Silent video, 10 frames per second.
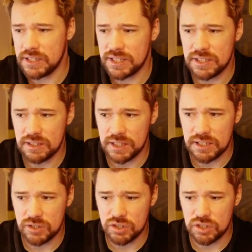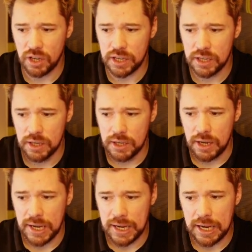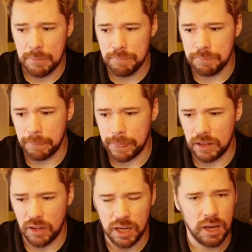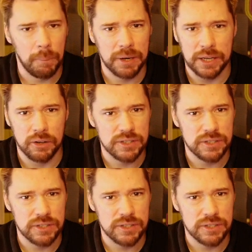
These these are just like um, like club clearers.